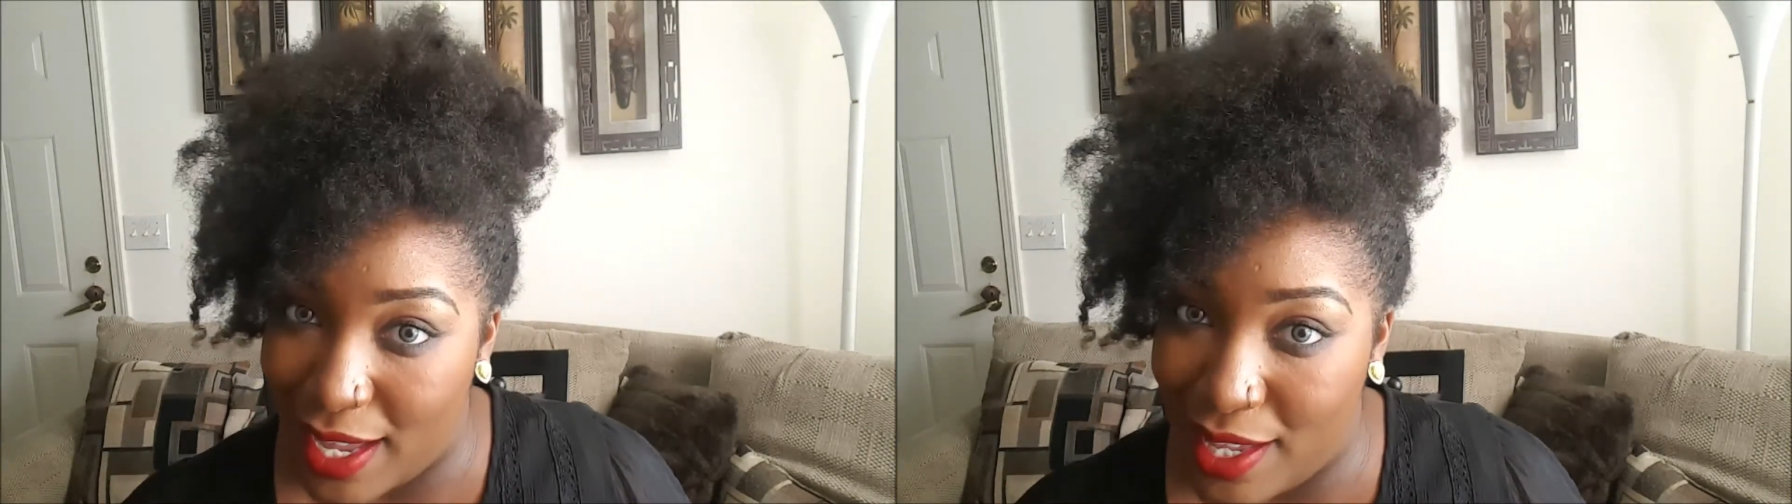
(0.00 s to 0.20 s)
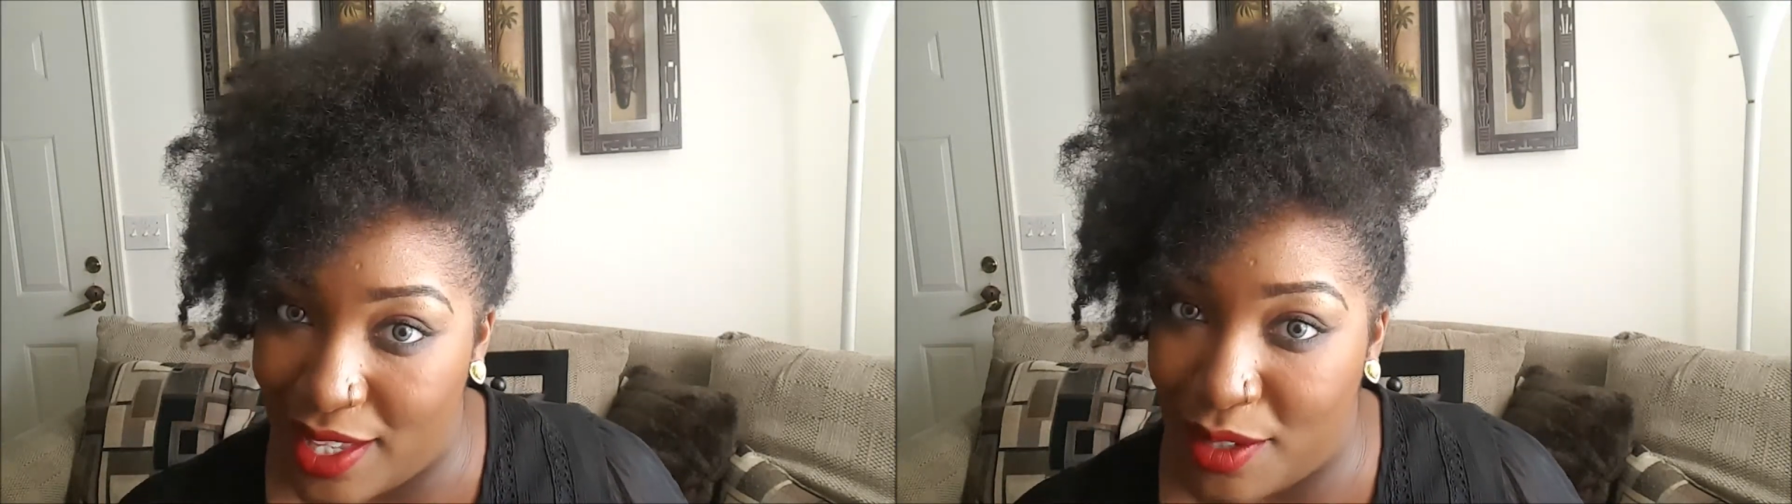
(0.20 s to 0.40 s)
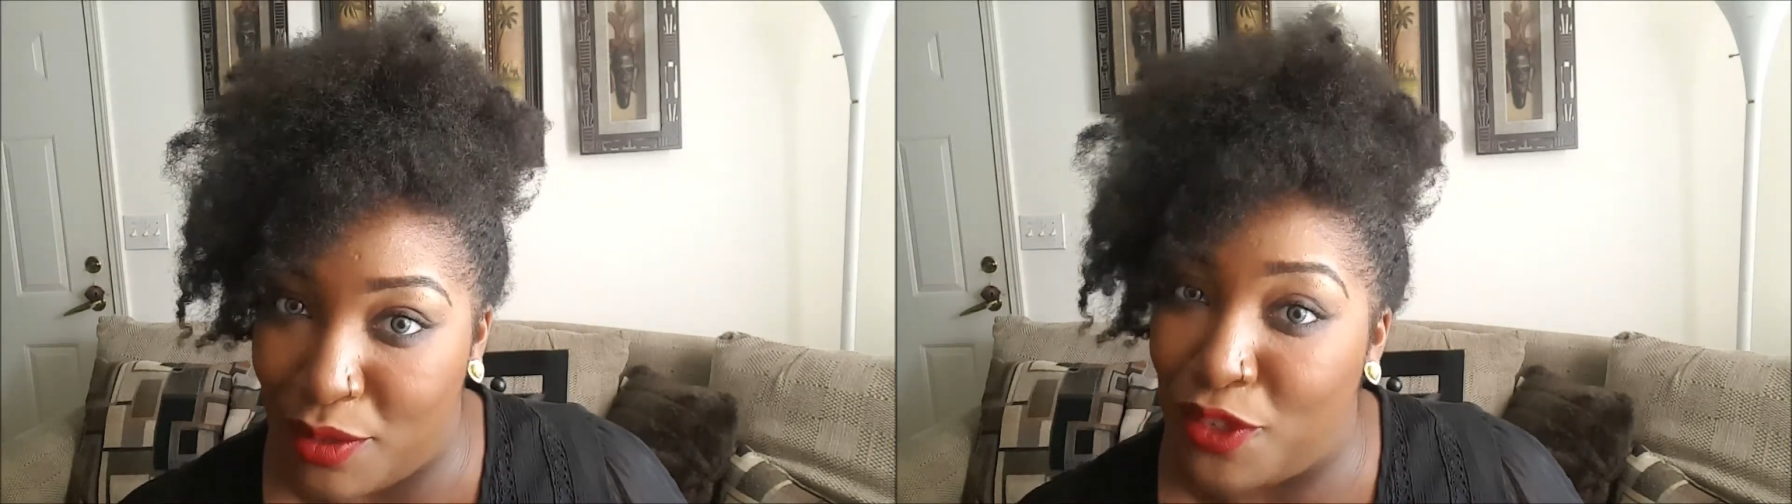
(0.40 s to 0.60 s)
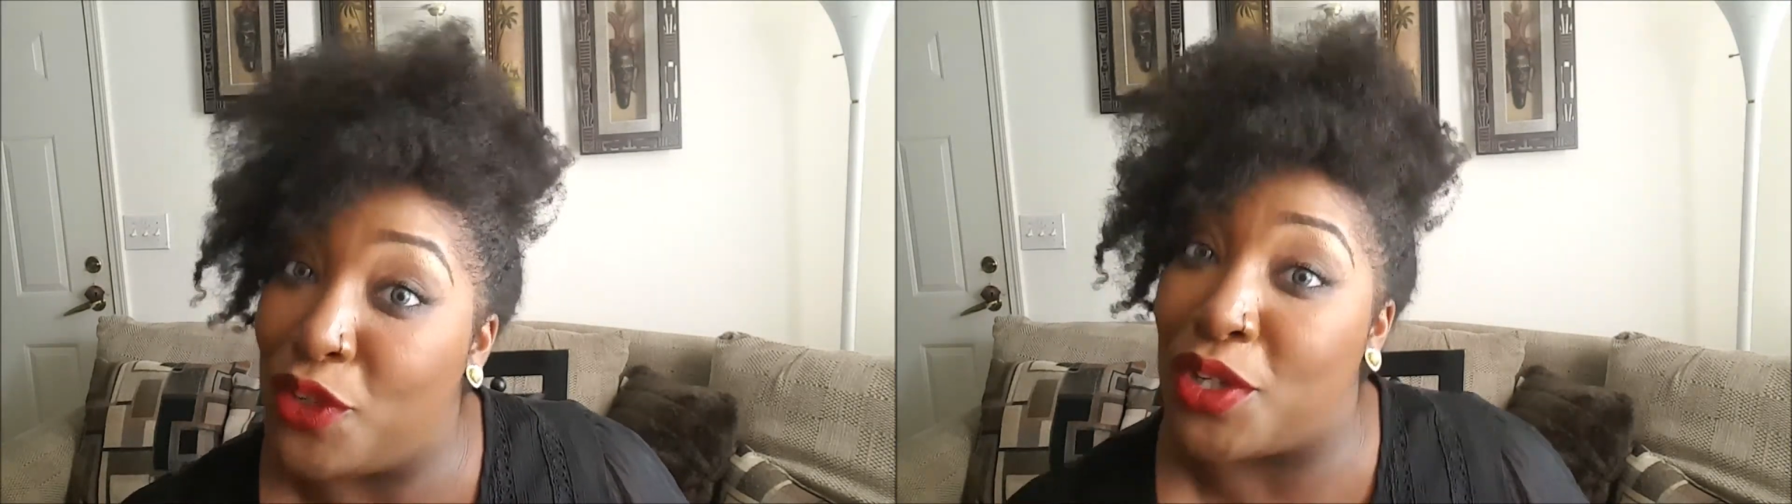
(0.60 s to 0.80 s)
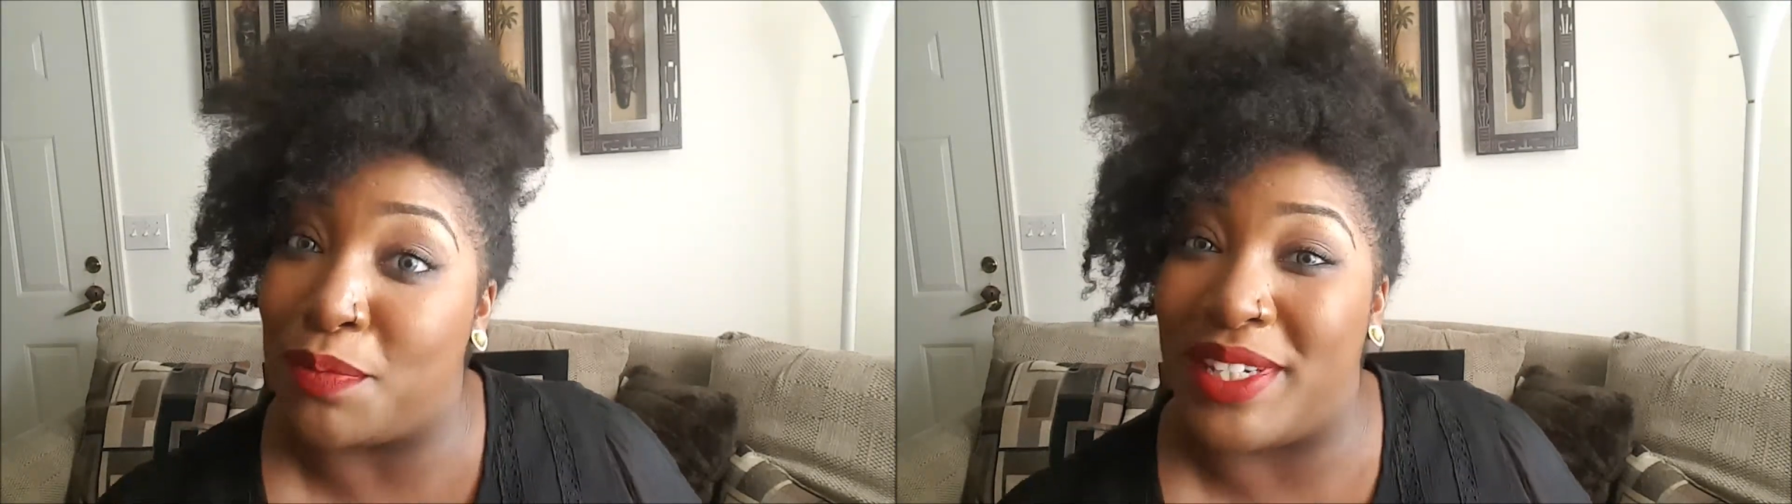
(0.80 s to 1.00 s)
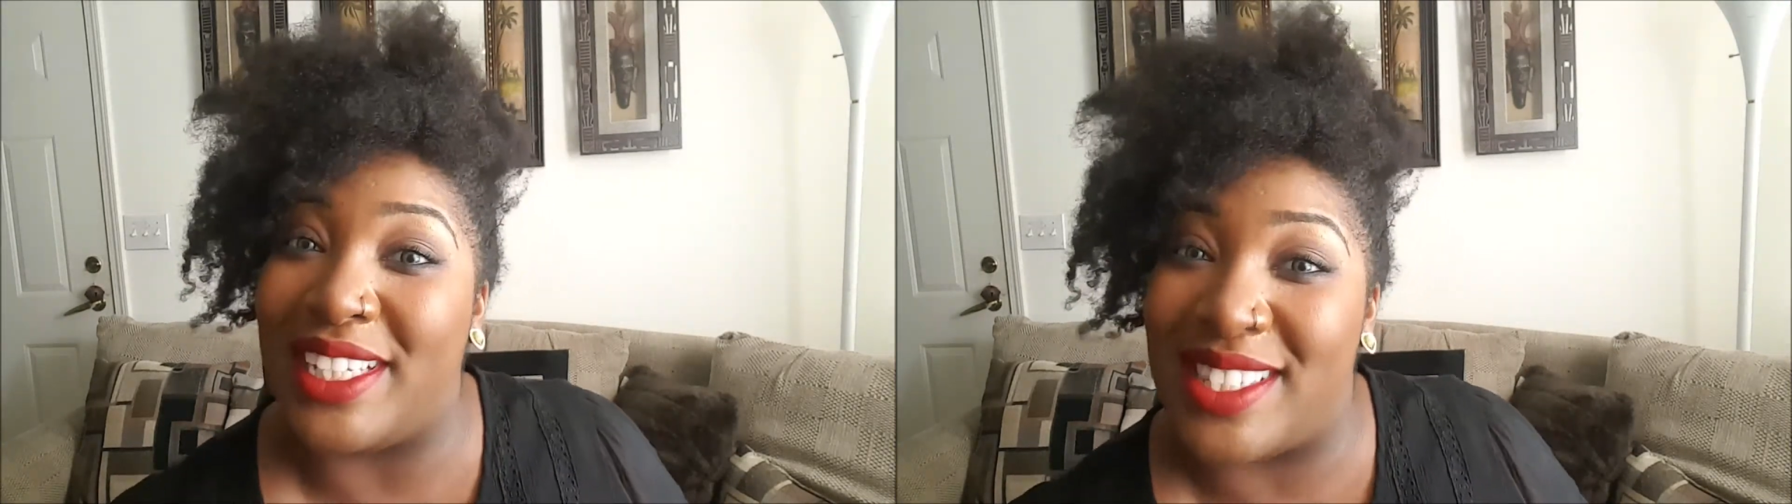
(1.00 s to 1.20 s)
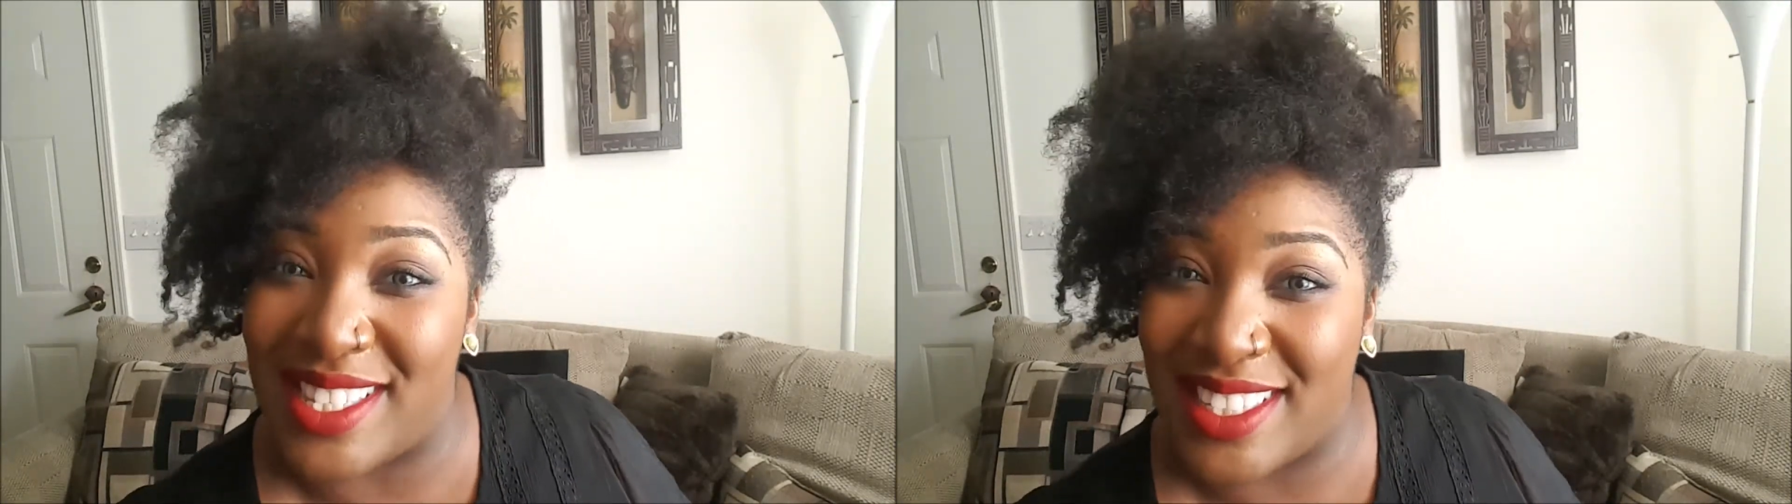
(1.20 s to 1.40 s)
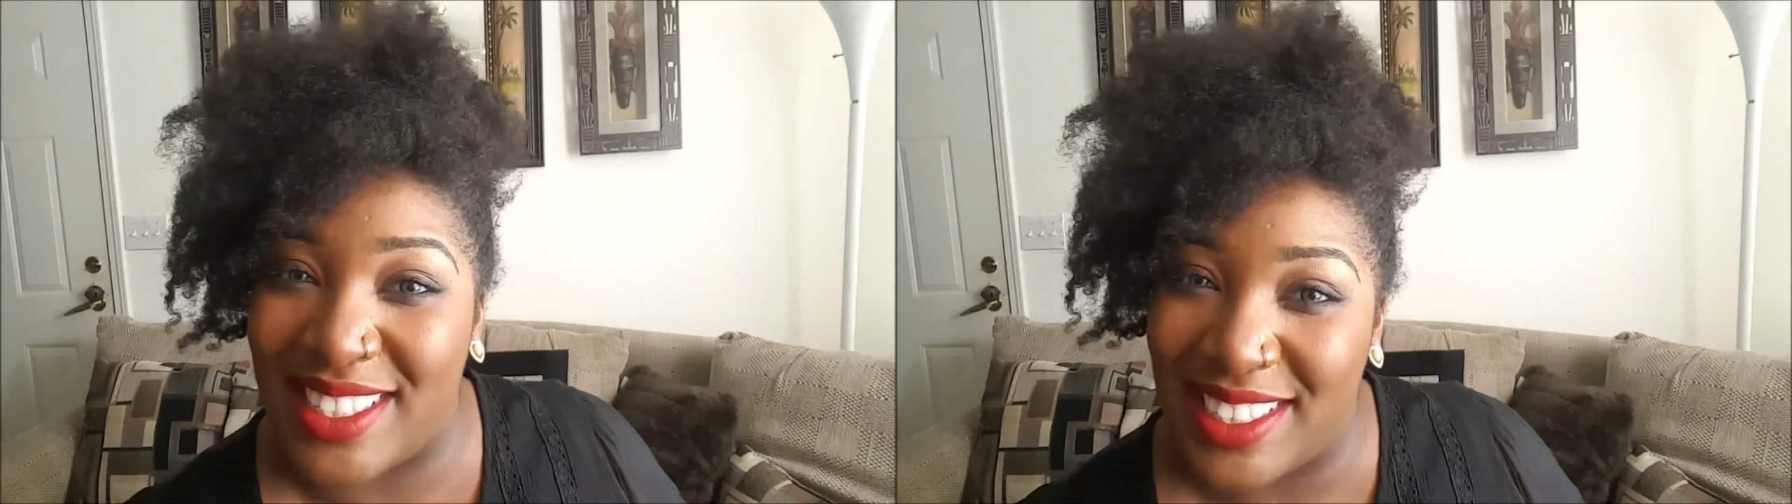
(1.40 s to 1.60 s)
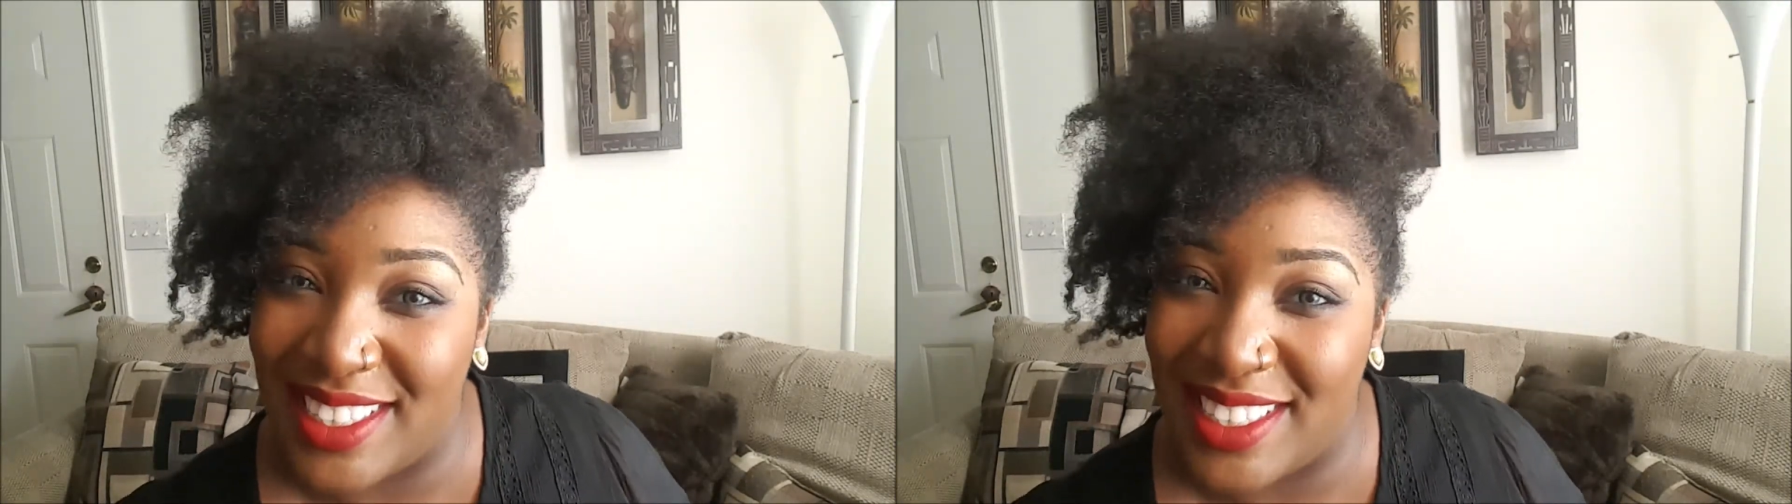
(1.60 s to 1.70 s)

can feel complete.